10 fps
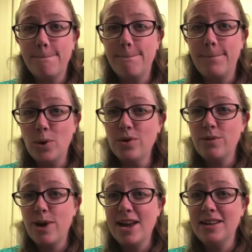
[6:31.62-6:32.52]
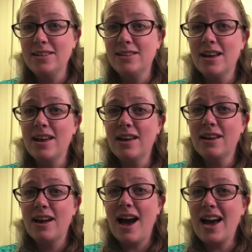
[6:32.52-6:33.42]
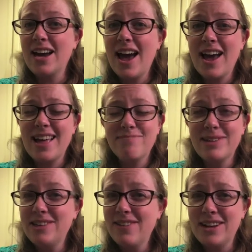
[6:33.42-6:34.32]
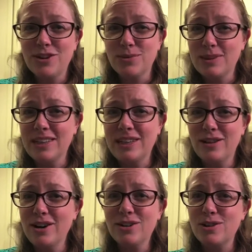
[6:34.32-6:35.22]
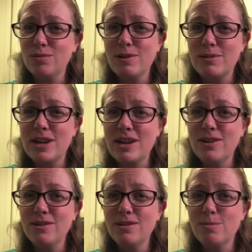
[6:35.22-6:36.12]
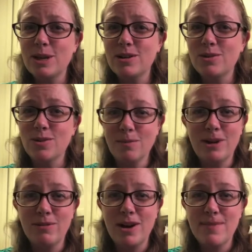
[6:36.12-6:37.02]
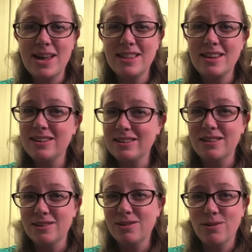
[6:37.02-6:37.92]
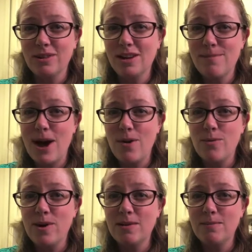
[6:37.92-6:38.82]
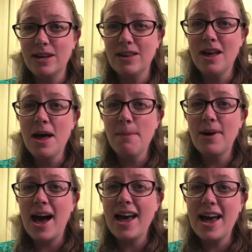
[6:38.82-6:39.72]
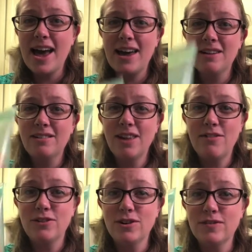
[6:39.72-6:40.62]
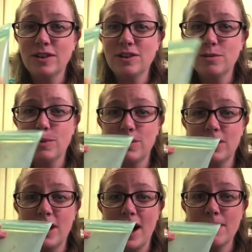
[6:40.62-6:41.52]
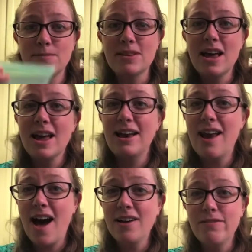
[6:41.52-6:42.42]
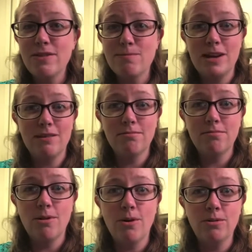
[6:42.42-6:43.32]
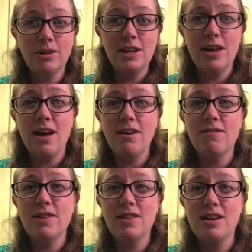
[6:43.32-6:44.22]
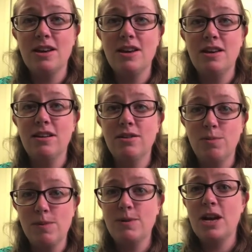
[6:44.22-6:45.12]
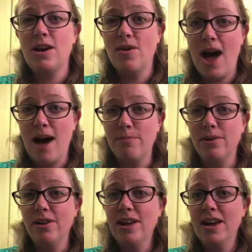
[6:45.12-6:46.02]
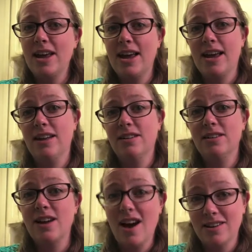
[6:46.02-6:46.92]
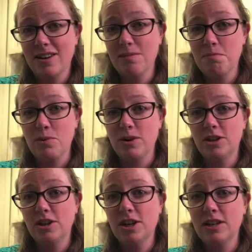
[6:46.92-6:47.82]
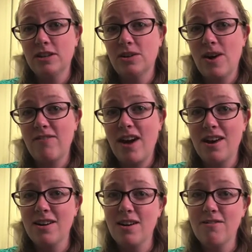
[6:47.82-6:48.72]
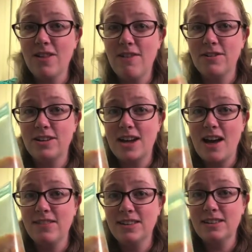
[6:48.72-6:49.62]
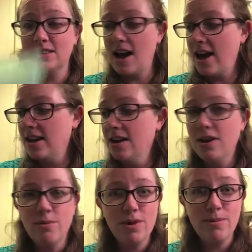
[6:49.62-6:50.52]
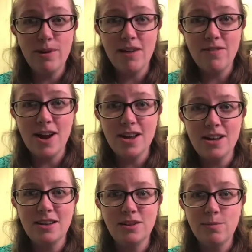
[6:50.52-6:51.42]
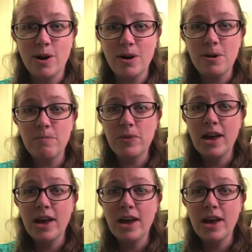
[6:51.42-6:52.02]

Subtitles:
both ways, I must have had just really large sweet potatoes because normally when I make this it's only about one meal, but I had leftovers both times, not of the meat, only of the sweet potato, apple, and onion portion. So I've got enough left to have as a side with whatever I eat tomorrow.